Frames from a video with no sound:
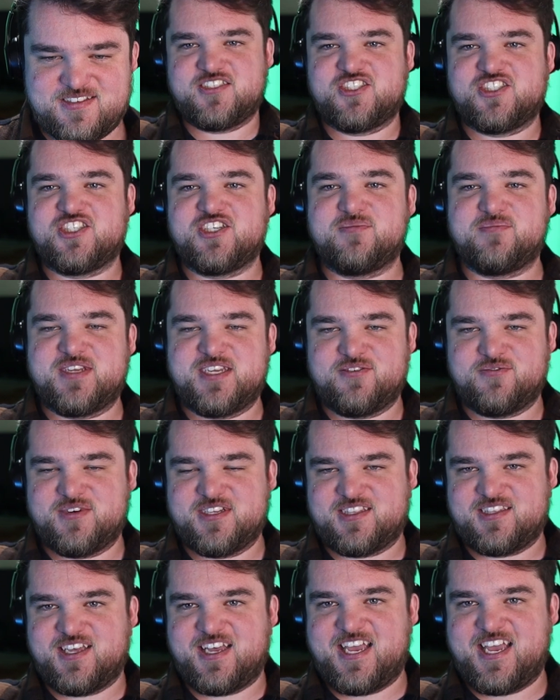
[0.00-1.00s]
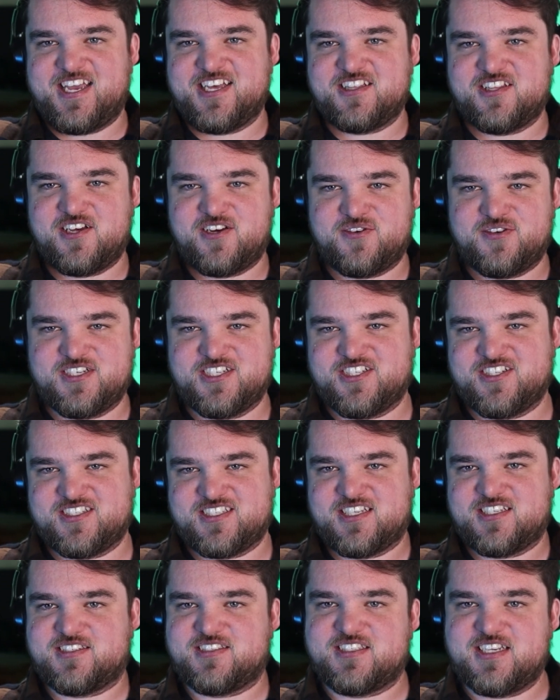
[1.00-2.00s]
Jimmy with a halo and it just
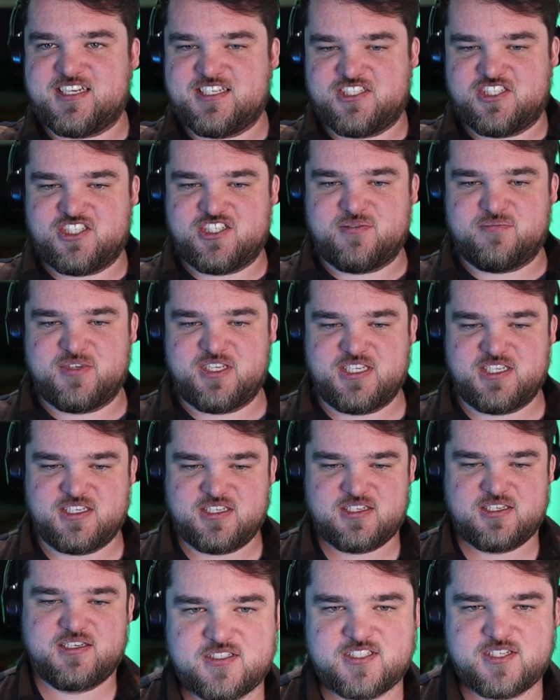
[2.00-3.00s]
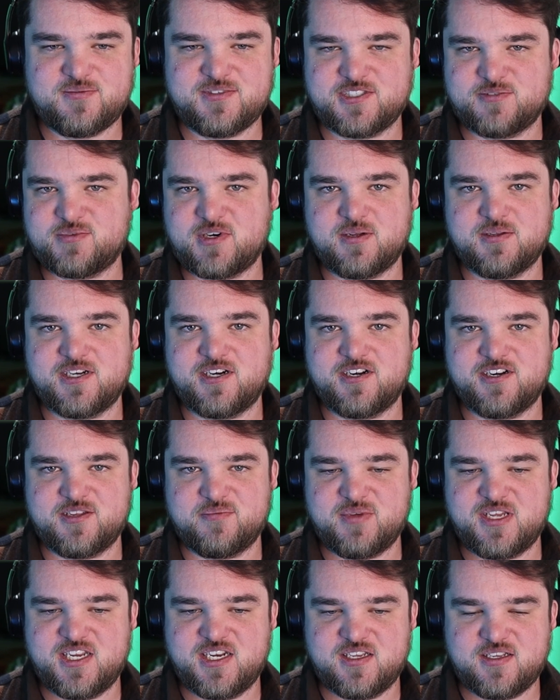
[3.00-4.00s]
says Saint Jimmy. Someone's probably already
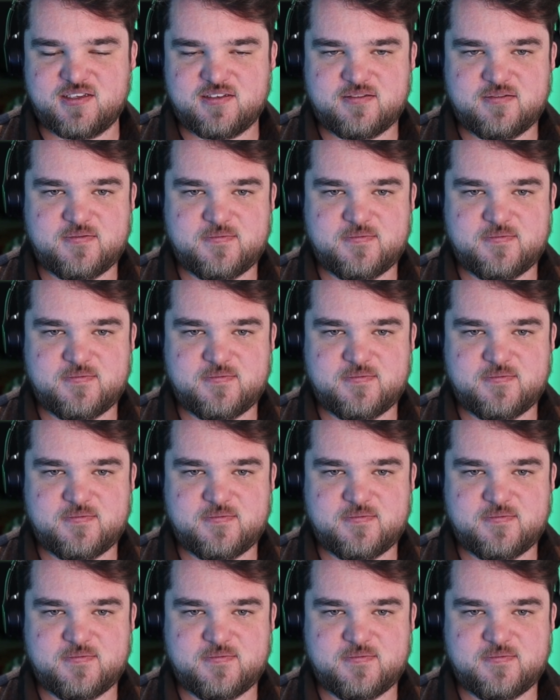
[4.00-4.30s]
made it.